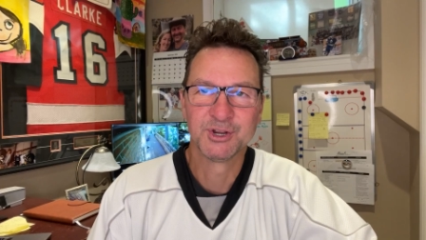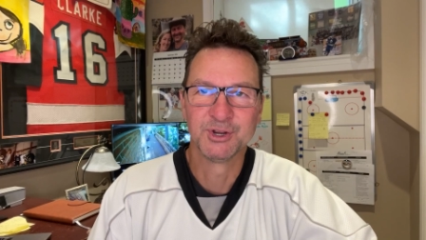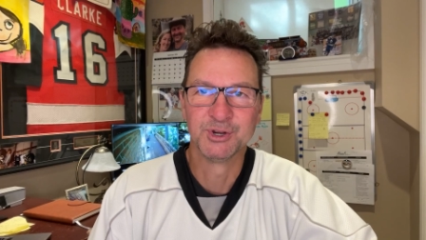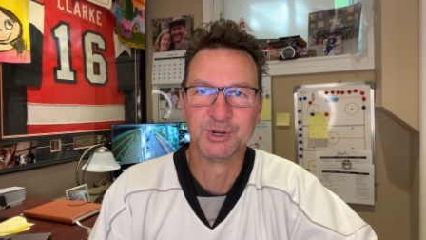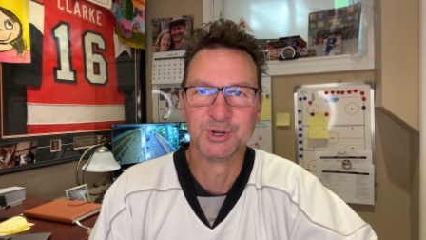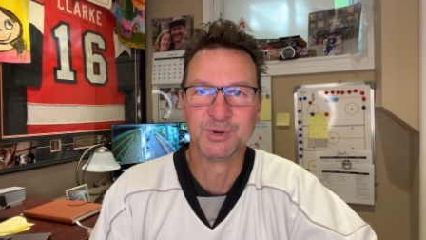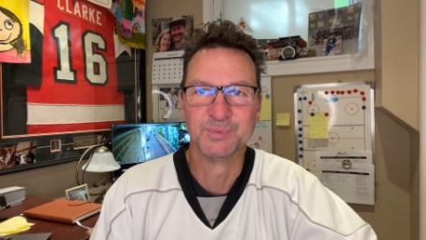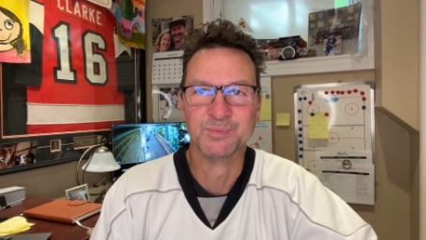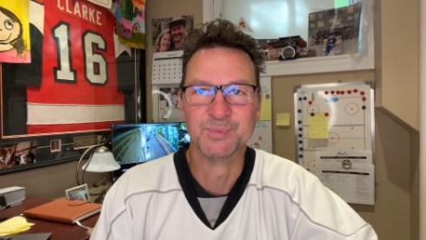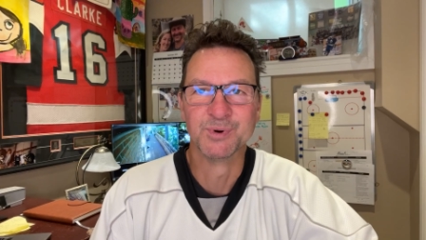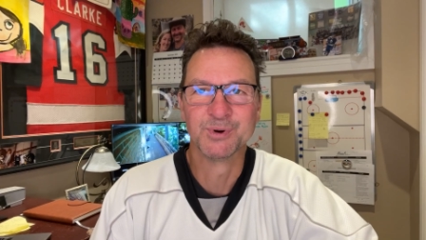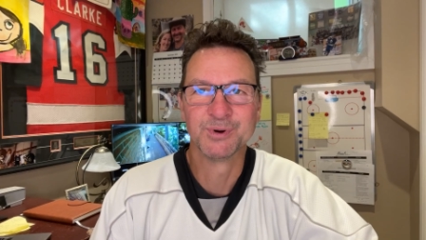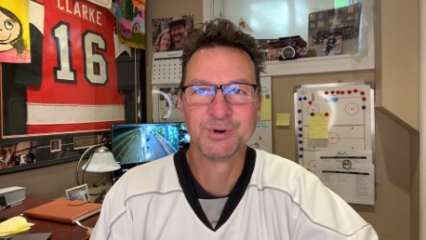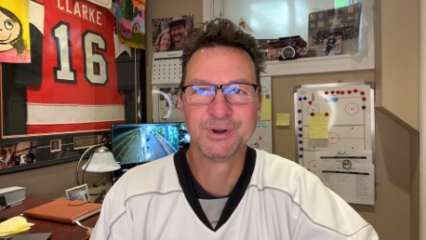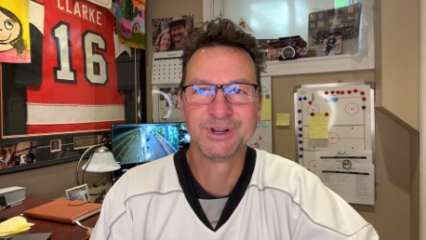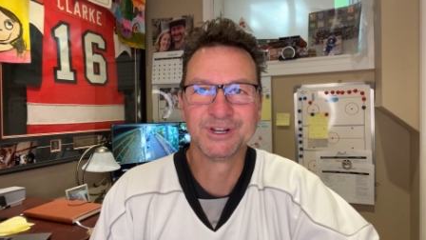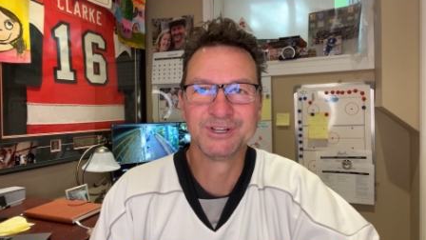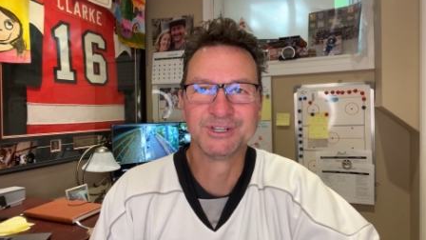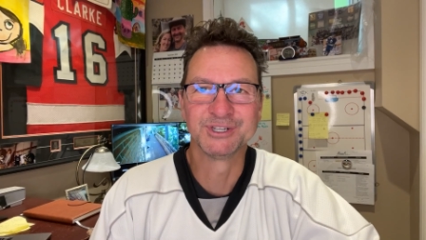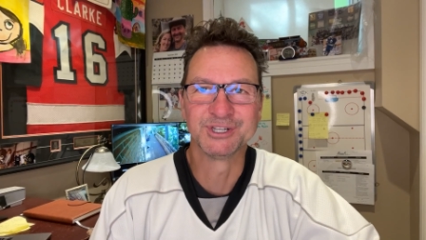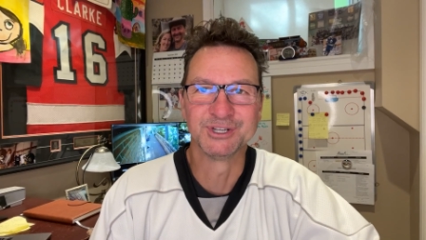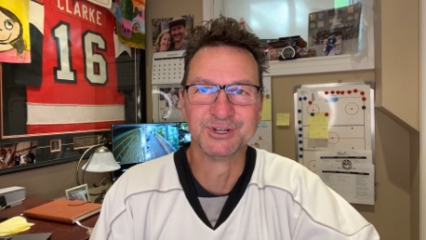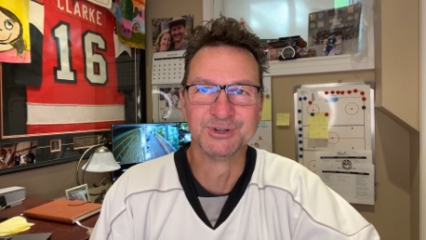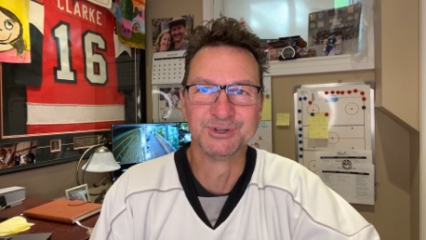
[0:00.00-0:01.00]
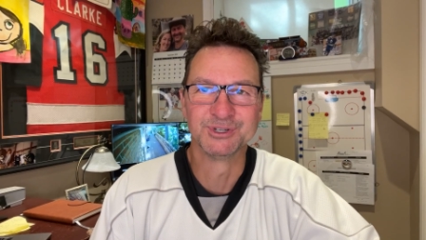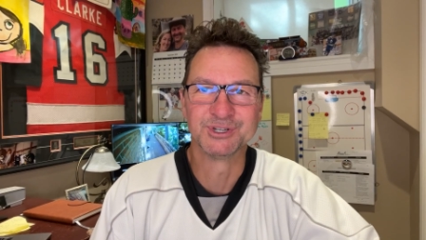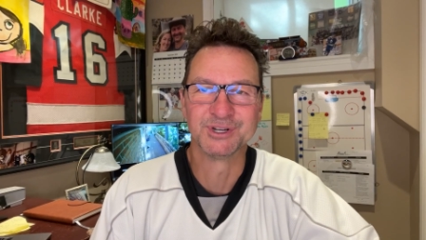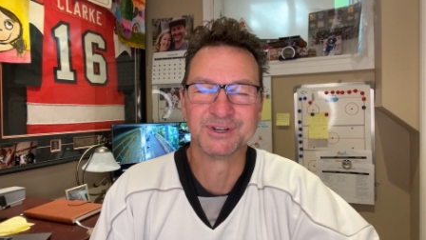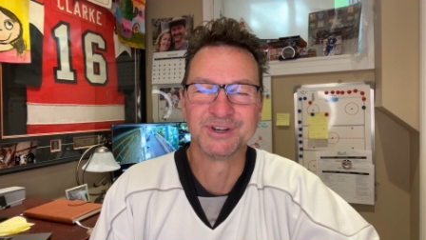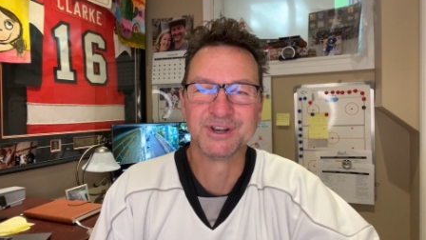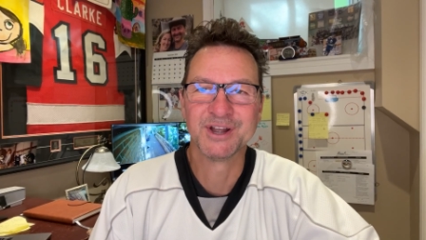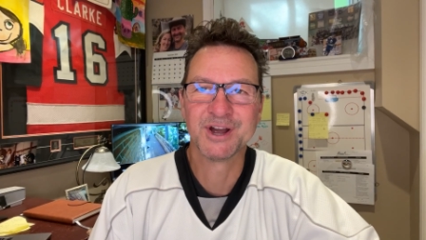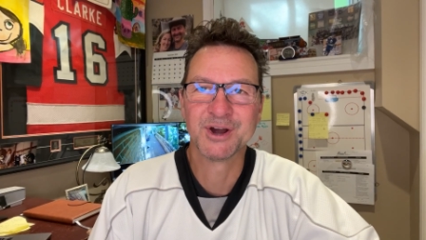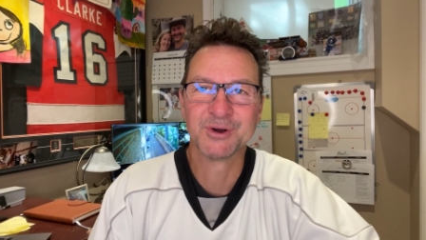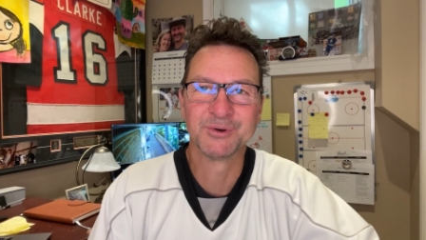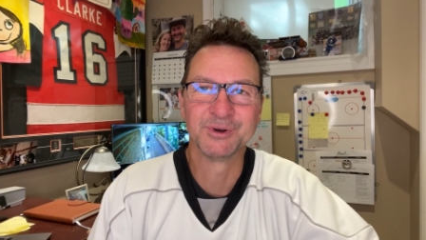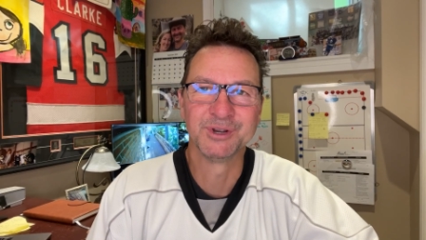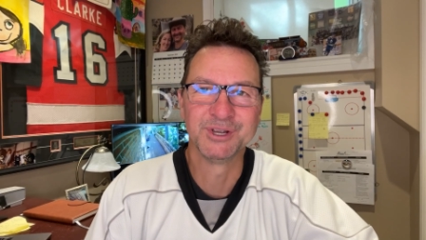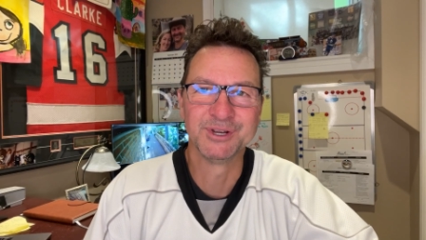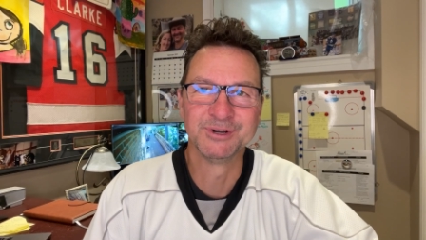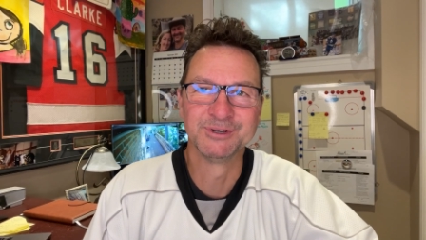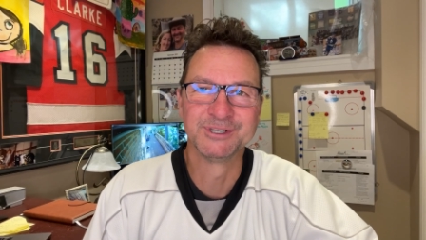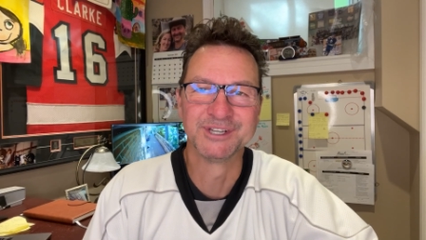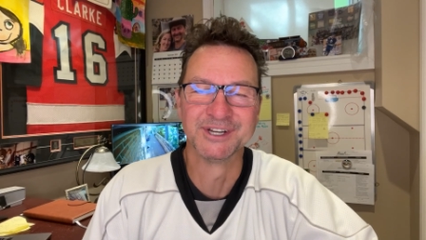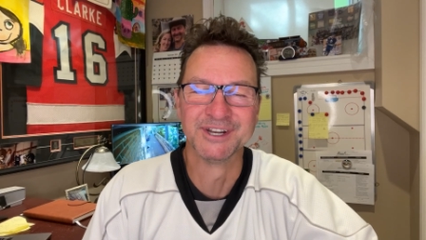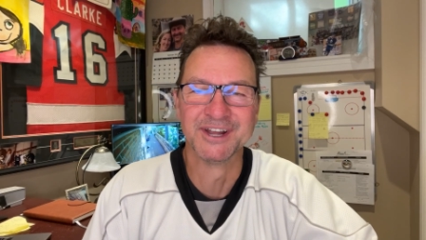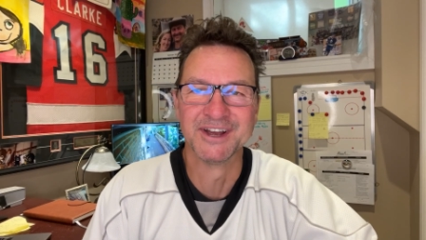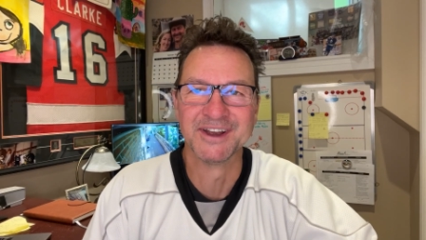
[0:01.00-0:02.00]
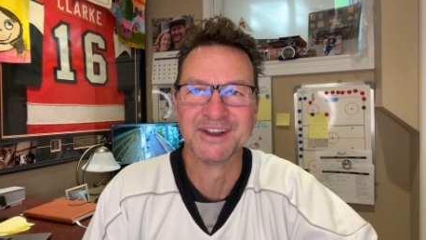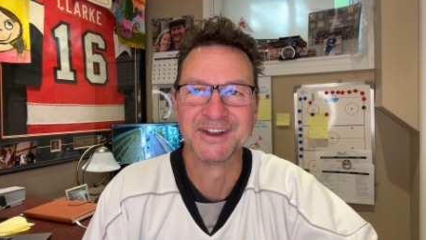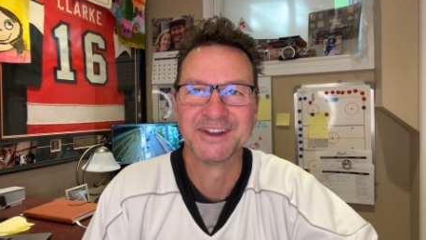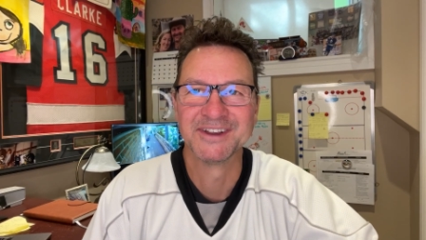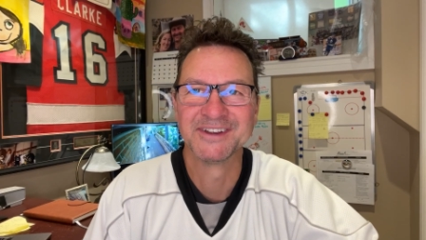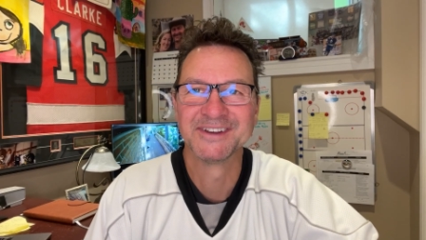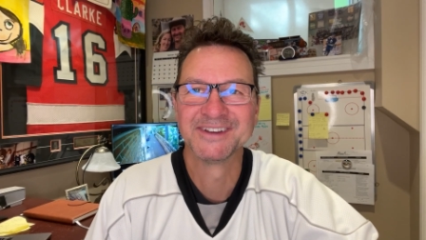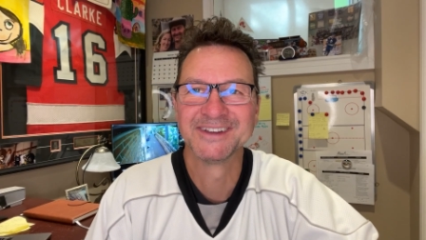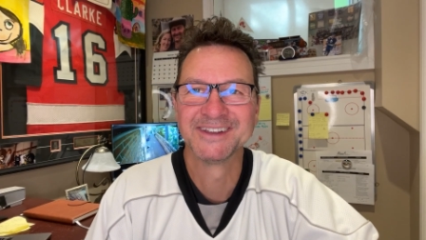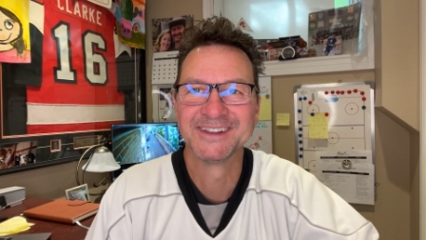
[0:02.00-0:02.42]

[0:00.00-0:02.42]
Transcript: Good morning, Susan. How are you today?